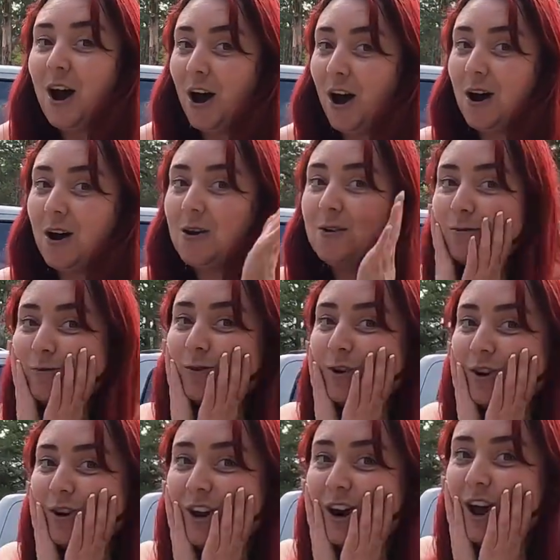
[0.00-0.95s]

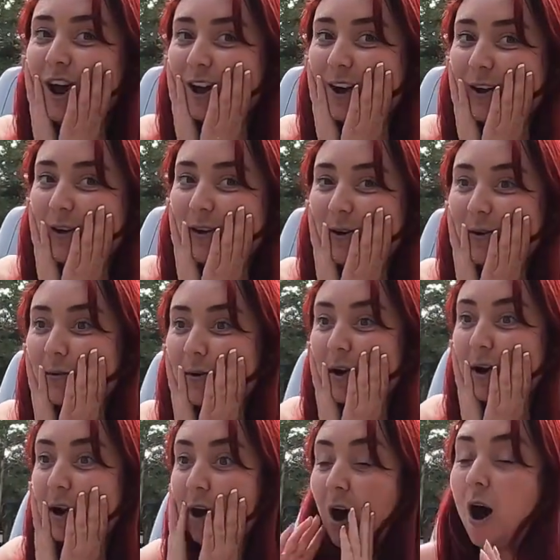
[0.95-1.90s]
Oh
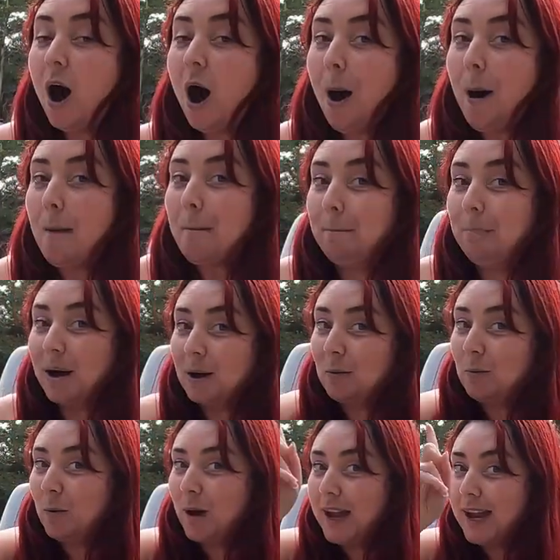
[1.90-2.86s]
no!
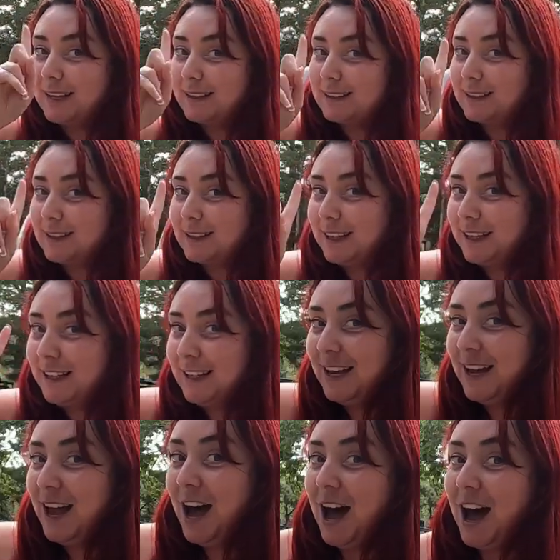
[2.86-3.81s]
But wait,
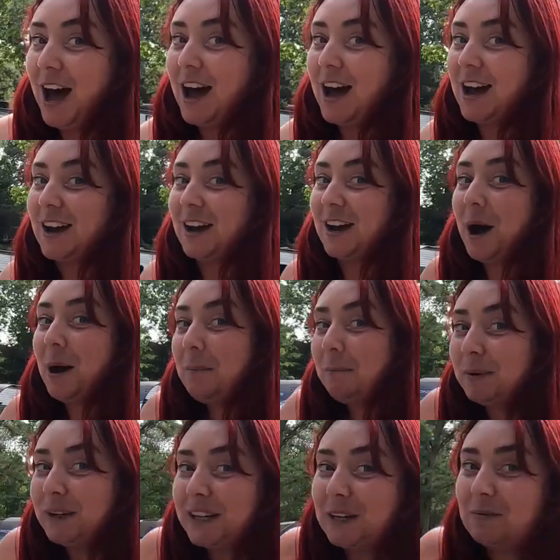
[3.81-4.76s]
a
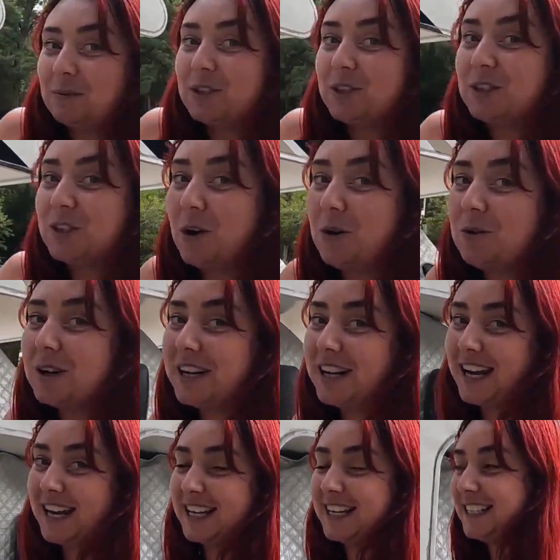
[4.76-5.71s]
company was so
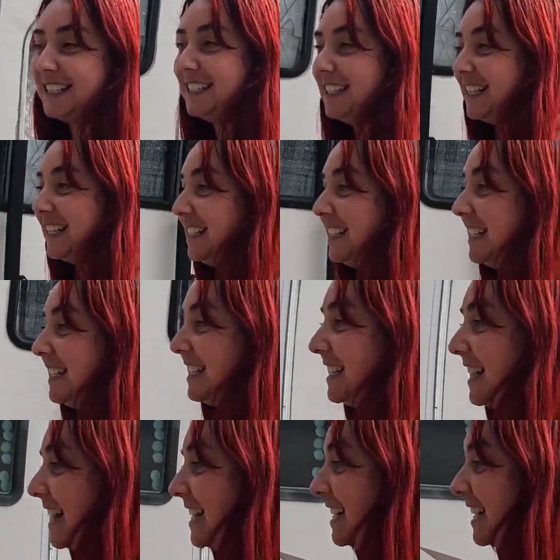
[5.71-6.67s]
nice to
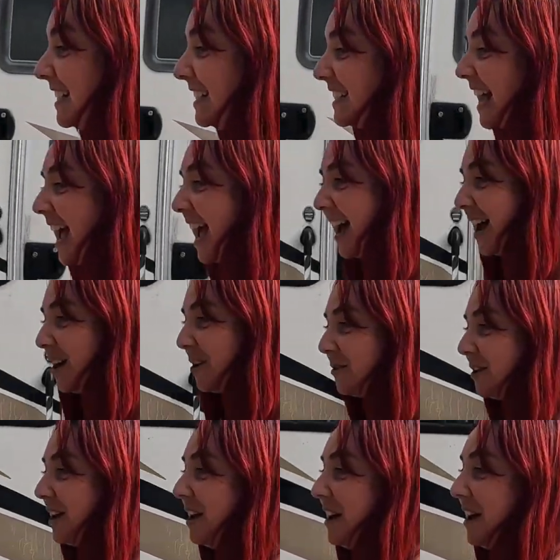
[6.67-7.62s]
send us
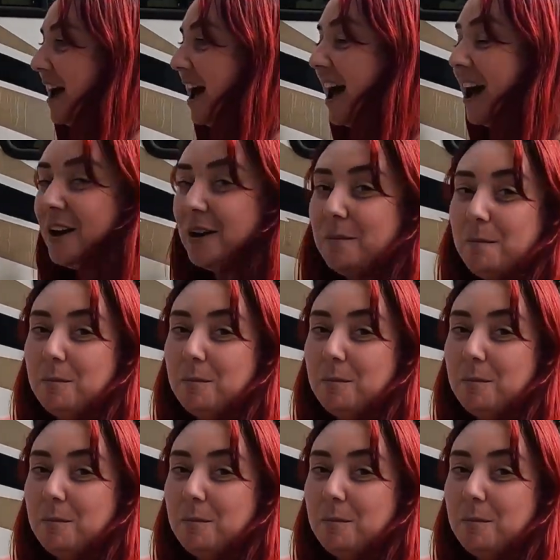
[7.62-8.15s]
out a